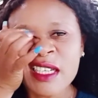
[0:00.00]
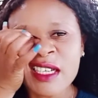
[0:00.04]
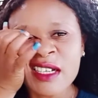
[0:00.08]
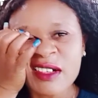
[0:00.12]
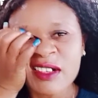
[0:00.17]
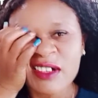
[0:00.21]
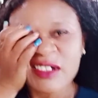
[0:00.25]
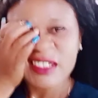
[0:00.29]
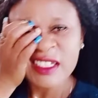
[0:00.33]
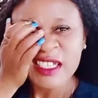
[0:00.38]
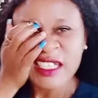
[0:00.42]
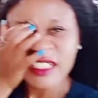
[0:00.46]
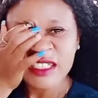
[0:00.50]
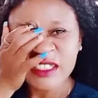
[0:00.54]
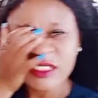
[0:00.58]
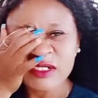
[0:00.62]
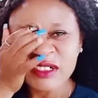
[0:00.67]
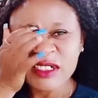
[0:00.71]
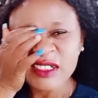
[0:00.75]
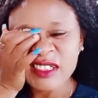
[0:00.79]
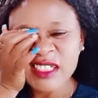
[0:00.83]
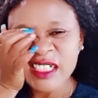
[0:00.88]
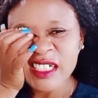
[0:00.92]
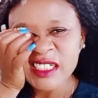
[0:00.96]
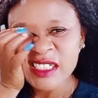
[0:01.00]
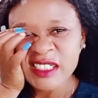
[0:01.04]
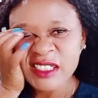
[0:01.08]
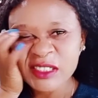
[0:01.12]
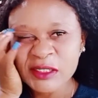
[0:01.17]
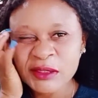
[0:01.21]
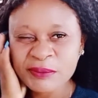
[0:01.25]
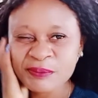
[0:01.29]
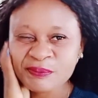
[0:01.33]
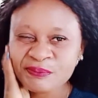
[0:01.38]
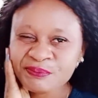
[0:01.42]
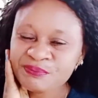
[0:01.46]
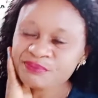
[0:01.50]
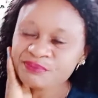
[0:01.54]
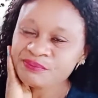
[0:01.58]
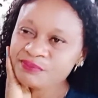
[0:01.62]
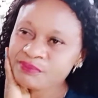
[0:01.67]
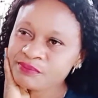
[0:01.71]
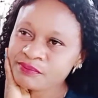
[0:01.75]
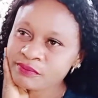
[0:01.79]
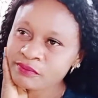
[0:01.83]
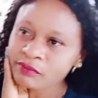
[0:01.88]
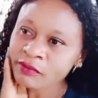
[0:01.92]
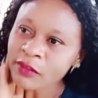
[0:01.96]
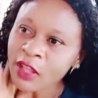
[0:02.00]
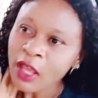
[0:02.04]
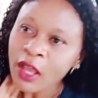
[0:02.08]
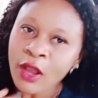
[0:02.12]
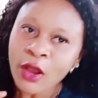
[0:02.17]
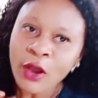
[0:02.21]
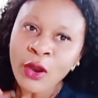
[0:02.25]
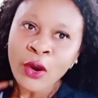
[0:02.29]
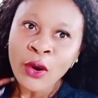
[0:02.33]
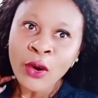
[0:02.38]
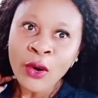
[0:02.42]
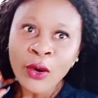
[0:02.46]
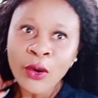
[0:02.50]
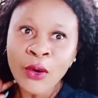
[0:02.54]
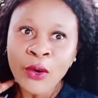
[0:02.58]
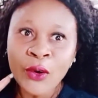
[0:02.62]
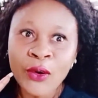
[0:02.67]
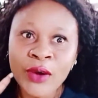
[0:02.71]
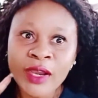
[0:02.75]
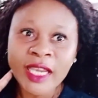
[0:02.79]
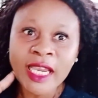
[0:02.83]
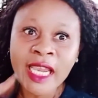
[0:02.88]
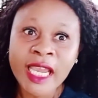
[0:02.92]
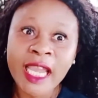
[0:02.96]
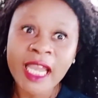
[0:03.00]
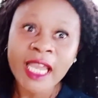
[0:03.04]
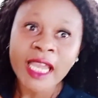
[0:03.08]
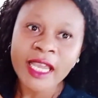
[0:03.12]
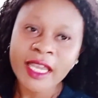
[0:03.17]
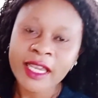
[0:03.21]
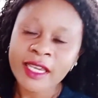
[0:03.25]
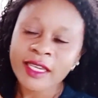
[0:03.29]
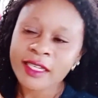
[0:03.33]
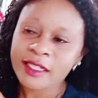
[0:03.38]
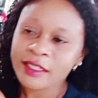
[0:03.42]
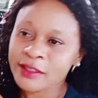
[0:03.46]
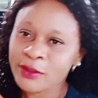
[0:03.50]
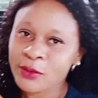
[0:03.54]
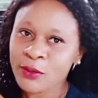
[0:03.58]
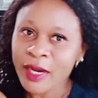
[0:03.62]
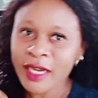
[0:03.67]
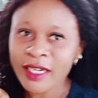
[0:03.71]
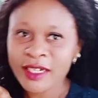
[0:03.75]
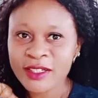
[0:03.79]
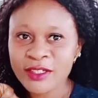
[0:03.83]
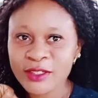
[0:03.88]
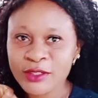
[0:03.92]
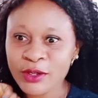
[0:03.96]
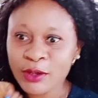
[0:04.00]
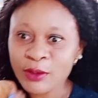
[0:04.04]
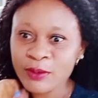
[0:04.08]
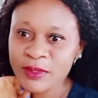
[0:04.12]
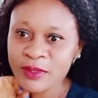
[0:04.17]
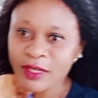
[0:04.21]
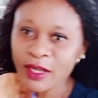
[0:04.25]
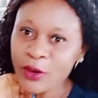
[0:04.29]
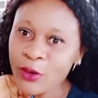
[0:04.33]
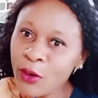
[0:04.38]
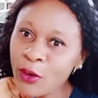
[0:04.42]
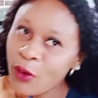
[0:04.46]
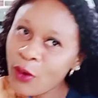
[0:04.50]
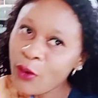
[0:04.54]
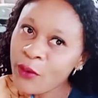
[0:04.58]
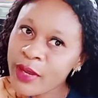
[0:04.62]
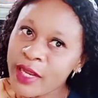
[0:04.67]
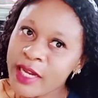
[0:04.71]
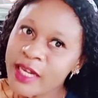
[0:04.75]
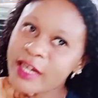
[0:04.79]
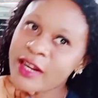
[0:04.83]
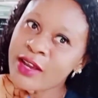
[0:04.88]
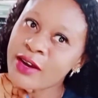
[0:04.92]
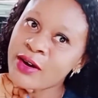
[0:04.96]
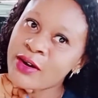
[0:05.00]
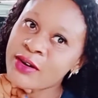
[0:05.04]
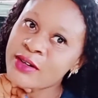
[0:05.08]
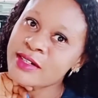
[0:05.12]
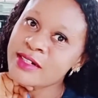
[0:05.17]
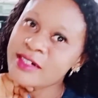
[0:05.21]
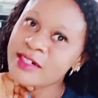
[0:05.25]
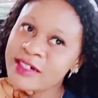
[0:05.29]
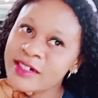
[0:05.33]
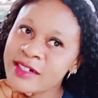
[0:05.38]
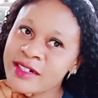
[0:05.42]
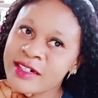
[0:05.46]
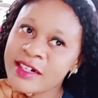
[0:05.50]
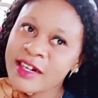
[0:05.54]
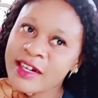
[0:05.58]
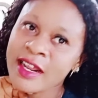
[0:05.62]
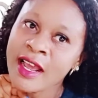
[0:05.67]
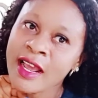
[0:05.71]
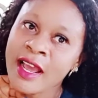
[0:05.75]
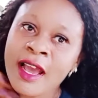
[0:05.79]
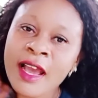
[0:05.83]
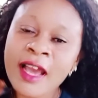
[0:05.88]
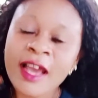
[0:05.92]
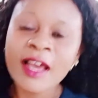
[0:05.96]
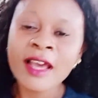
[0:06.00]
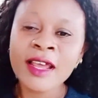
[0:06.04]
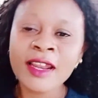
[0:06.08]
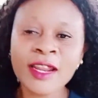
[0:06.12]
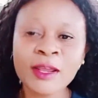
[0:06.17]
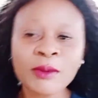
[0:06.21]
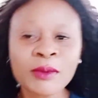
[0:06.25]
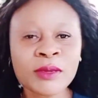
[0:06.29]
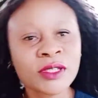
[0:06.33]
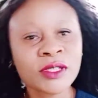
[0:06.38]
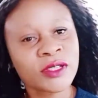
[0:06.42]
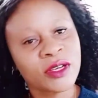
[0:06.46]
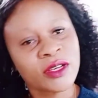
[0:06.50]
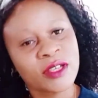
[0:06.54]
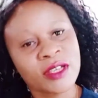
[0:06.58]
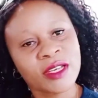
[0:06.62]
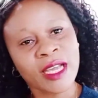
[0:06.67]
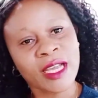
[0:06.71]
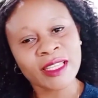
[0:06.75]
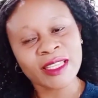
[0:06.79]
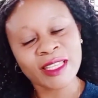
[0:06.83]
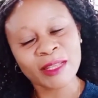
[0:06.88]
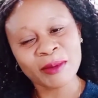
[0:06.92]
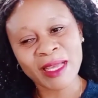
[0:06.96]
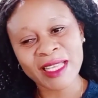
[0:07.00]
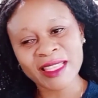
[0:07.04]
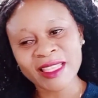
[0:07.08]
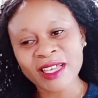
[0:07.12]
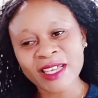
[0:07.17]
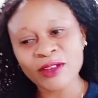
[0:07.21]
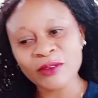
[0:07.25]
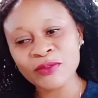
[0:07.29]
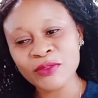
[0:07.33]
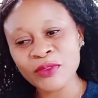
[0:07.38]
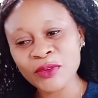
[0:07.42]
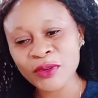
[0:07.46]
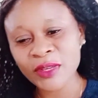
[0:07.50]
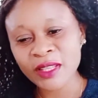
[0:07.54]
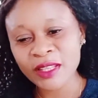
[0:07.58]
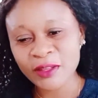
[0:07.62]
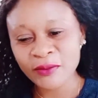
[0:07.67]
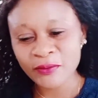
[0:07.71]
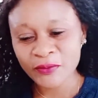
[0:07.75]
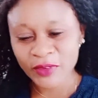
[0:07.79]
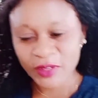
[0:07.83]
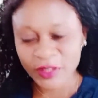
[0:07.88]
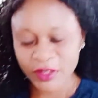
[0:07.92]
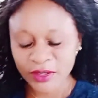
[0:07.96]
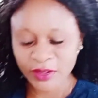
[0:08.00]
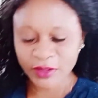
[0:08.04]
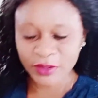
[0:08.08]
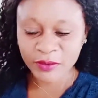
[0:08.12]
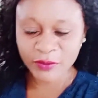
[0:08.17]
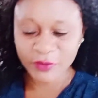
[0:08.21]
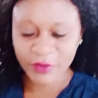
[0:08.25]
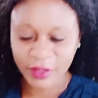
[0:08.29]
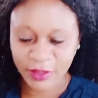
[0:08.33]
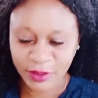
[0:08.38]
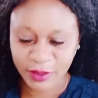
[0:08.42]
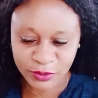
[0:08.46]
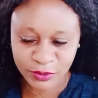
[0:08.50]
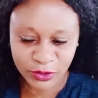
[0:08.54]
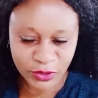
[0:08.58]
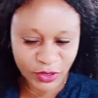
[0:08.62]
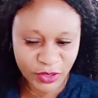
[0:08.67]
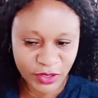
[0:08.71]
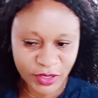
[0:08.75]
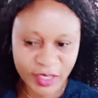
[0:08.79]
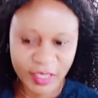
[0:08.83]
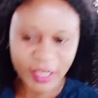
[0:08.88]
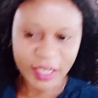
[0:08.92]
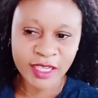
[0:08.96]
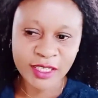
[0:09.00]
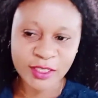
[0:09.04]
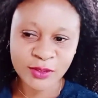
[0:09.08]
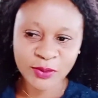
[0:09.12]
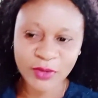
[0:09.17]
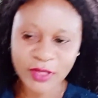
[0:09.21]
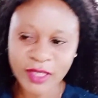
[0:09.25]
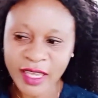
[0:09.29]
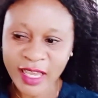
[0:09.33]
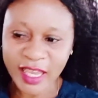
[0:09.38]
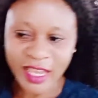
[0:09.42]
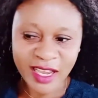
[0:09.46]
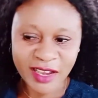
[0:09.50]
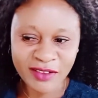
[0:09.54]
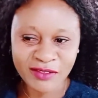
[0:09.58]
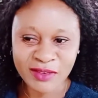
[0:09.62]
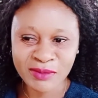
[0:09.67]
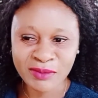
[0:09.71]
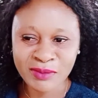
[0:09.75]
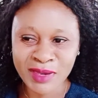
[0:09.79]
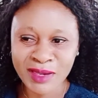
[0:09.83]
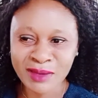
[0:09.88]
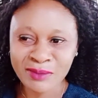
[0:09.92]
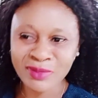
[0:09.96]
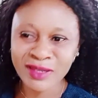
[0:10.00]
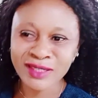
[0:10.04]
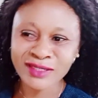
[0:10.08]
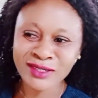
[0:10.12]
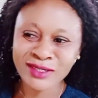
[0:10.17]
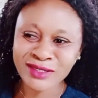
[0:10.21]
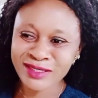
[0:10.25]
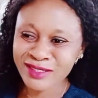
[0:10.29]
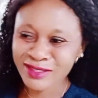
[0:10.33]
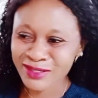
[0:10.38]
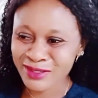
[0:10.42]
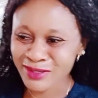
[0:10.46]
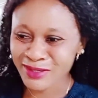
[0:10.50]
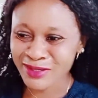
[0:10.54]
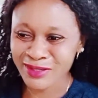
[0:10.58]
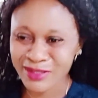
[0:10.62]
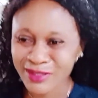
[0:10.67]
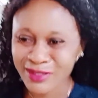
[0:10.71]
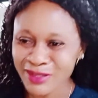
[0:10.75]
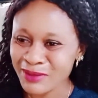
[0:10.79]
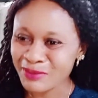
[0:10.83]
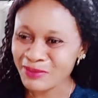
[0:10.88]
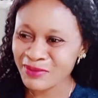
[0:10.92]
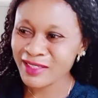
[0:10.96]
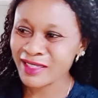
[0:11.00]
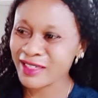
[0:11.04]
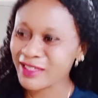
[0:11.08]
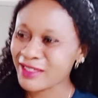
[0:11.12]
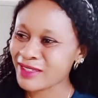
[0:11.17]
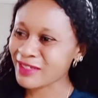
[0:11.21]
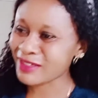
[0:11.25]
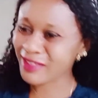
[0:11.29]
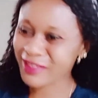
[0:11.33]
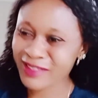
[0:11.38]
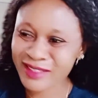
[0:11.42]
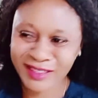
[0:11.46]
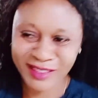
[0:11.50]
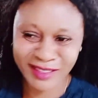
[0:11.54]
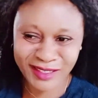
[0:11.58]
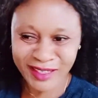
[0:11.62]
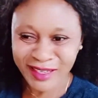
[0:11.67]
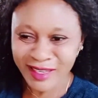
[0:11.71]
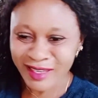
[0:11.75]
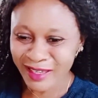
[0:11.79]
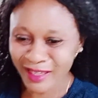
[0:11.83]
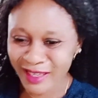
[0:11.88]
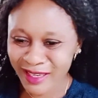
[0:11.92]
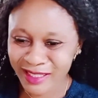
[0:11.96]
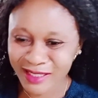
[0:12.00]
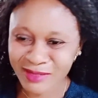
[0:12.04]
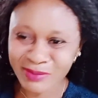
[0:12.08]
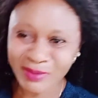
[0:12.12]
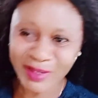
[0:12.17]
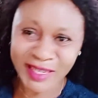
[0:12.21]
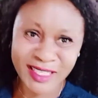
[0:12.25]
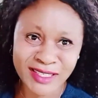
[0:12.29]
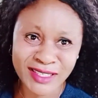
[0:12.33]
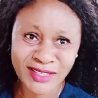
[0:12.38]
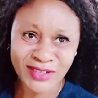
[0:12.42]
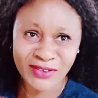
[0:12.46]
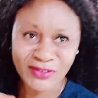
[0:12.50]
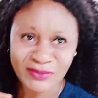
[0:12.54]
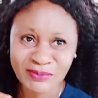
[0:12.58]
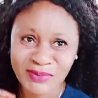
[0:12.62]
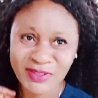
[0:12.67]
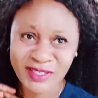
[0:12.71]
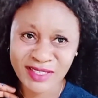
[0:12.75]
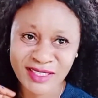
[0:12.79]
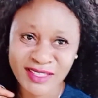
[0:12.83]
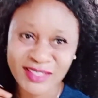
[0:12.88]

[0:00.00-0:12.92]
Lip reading: What will I do? What will I do? Okay, why the jobs are going on, let me show you. I think of doing a video of showing you guys what I have in my bag. I just need to do something just to get myself busy.